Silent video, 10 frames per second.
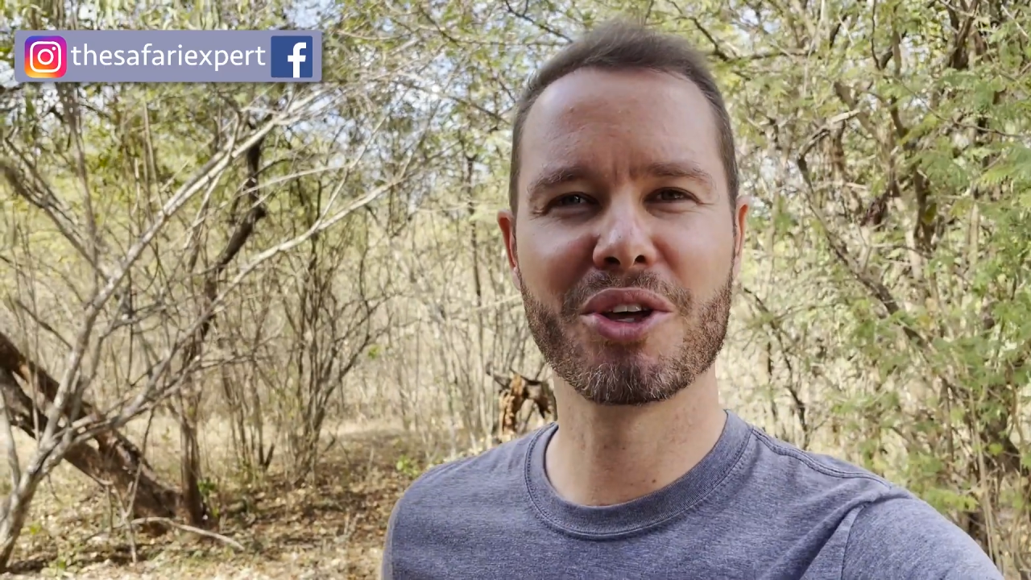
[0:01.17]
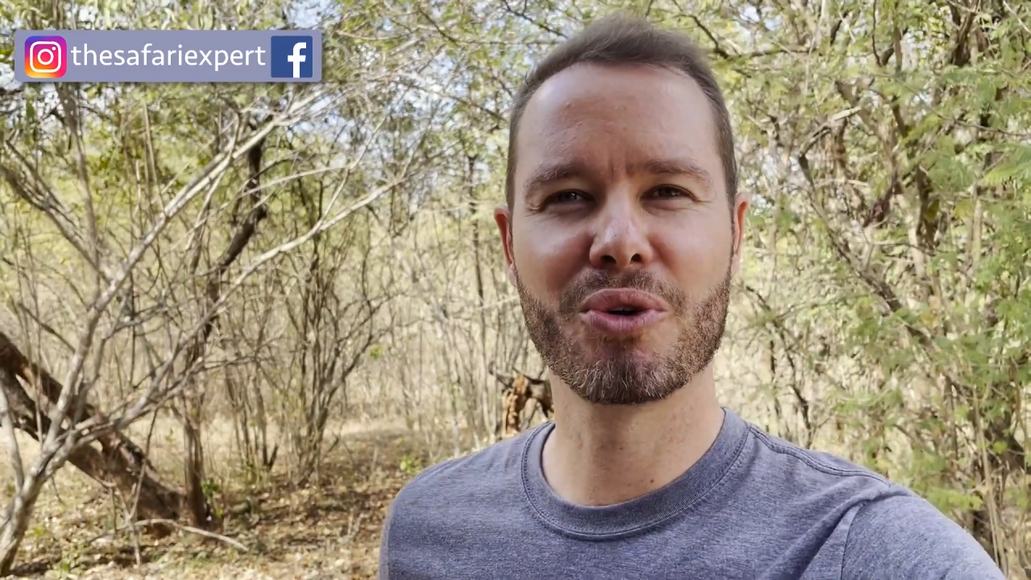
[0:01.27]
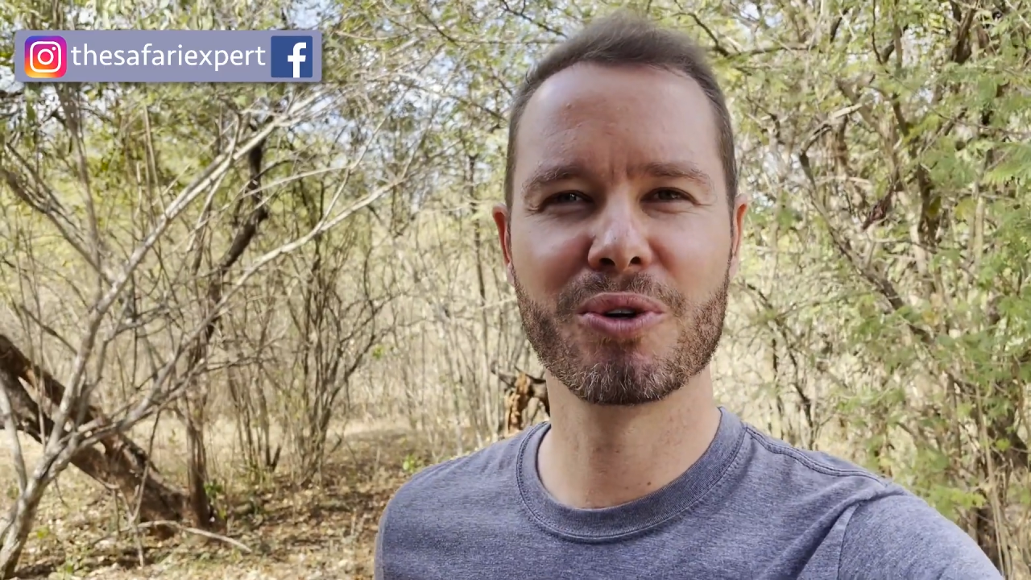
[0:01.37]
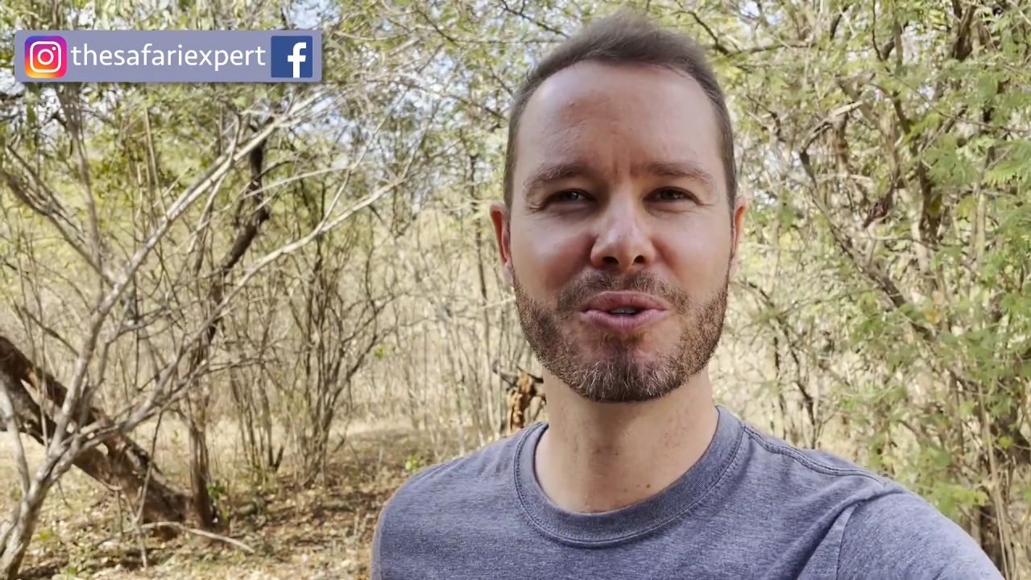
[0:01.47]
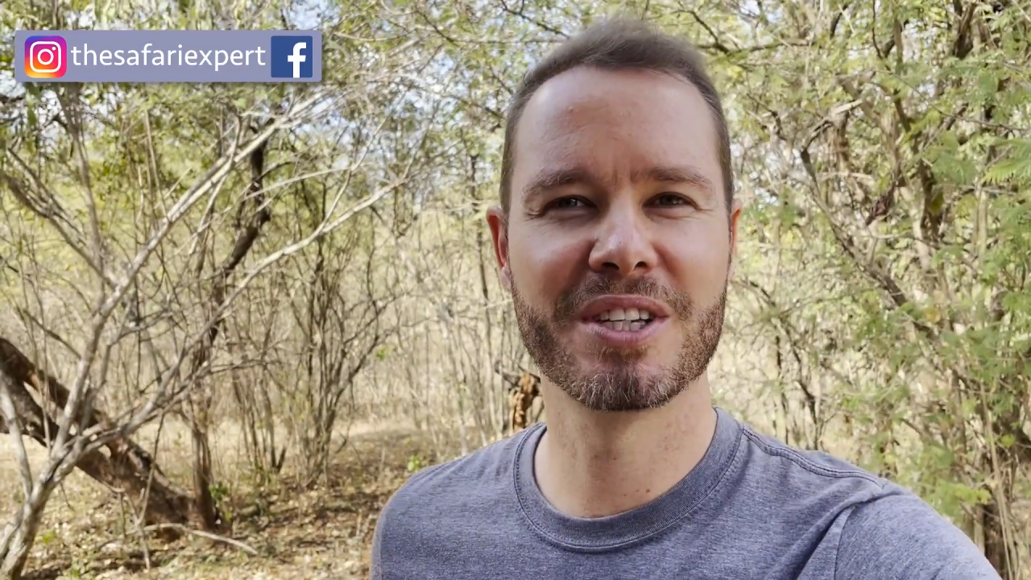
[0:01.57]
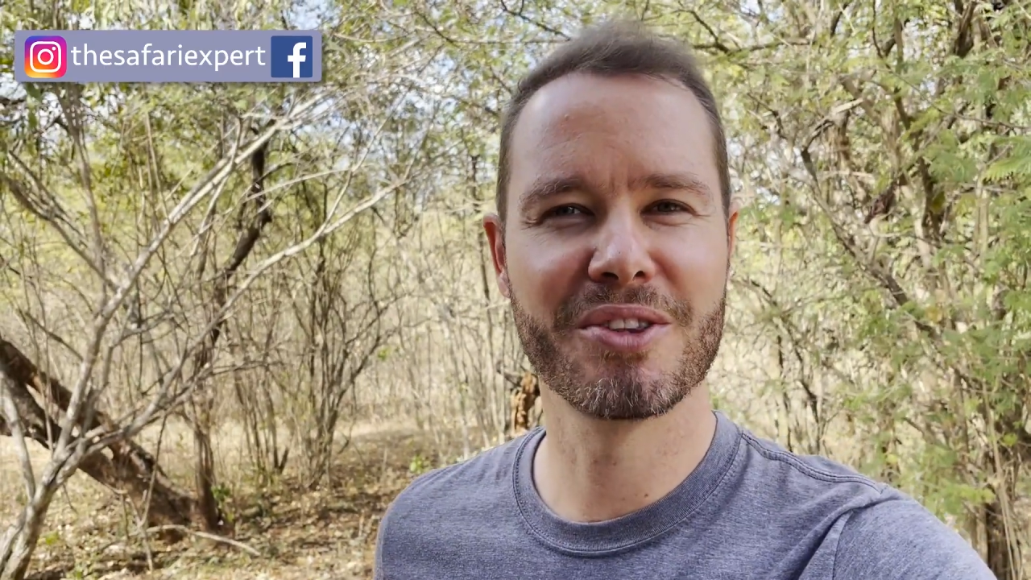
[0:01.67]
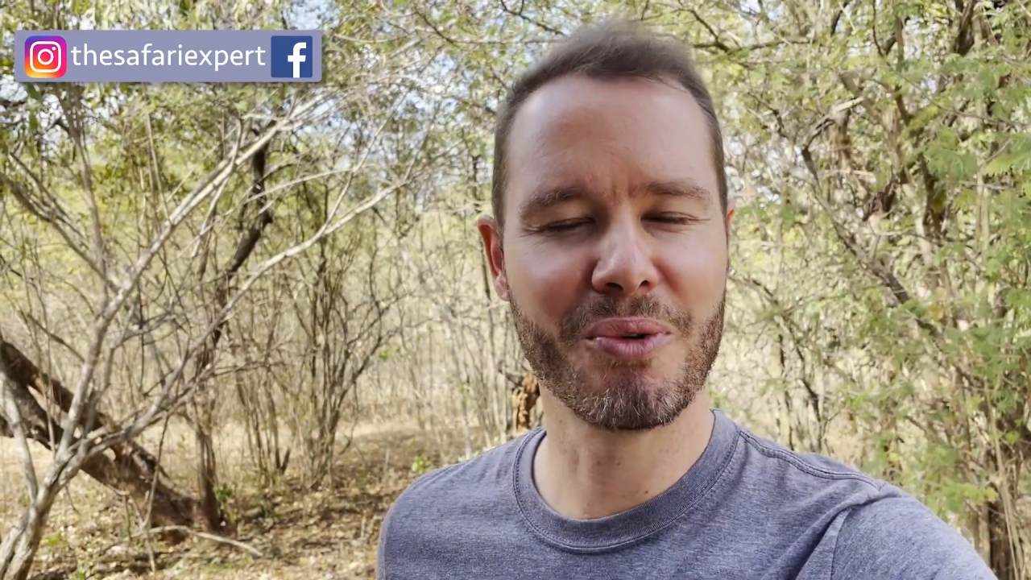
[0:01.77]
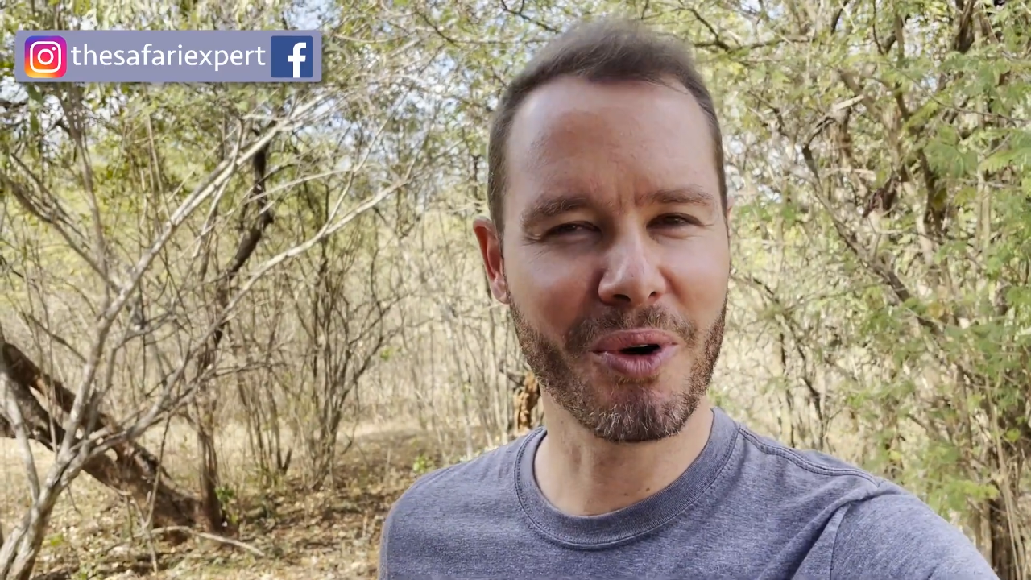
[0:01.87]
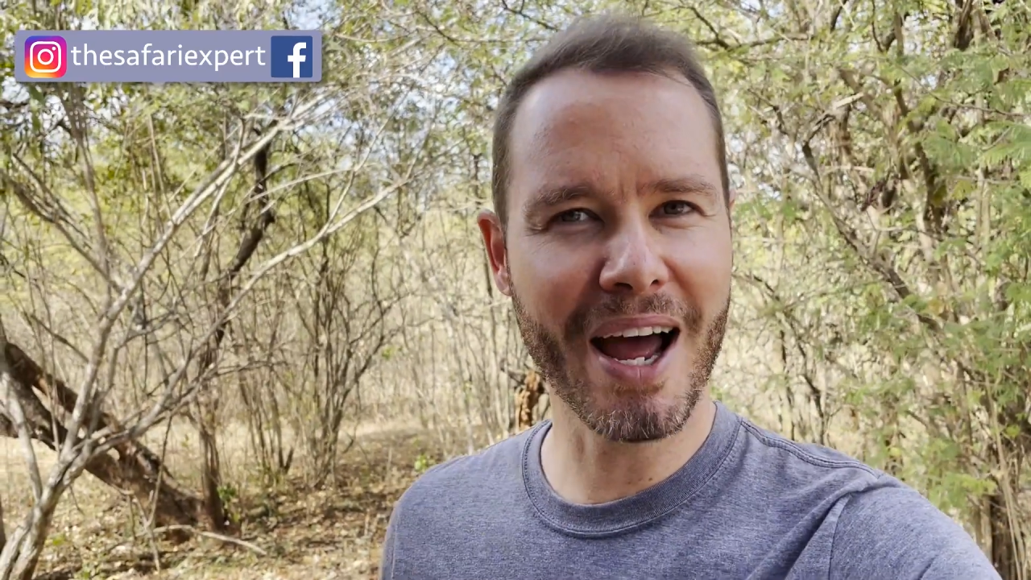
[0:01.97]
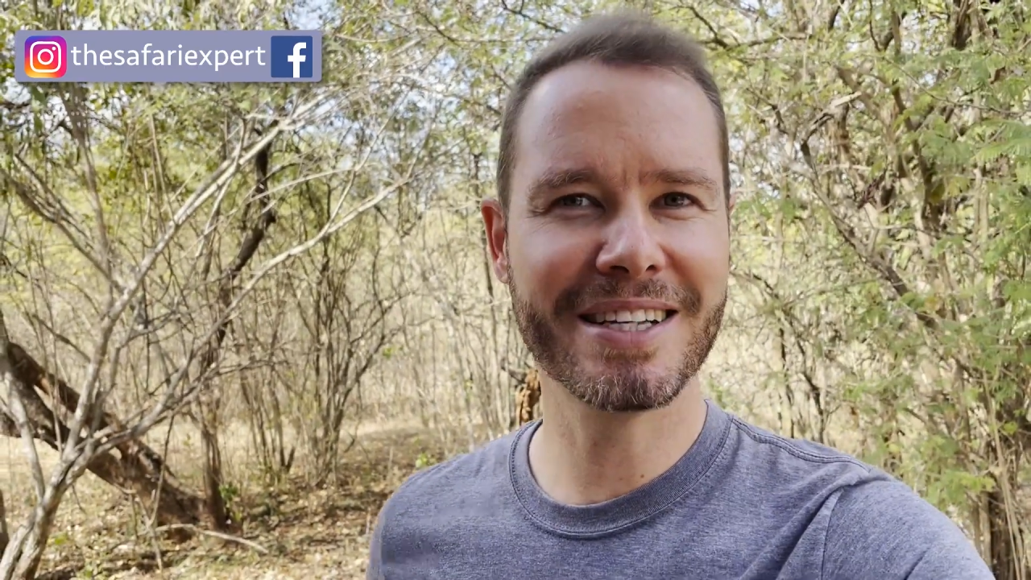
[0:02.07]
you're using the
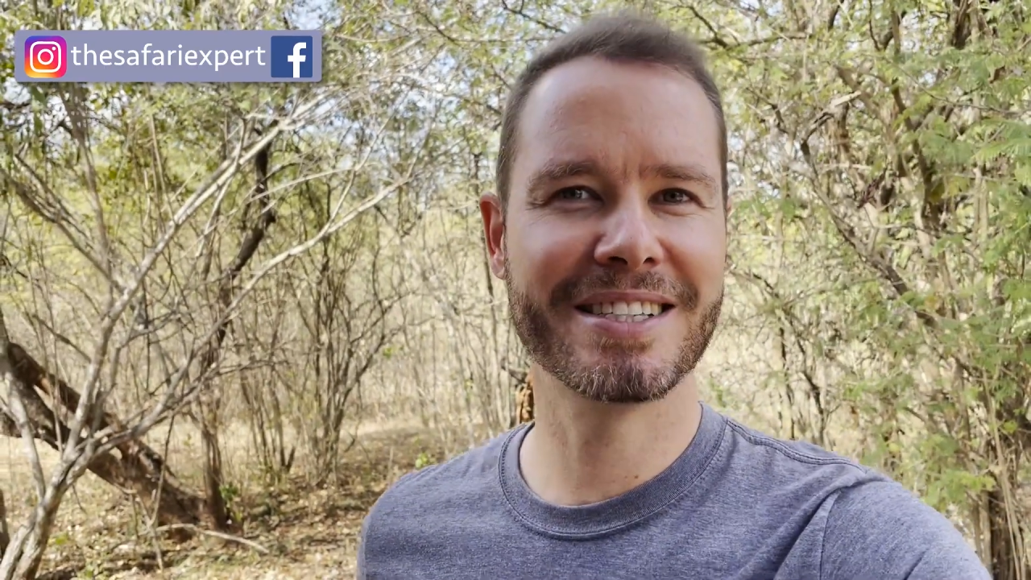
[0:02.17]
right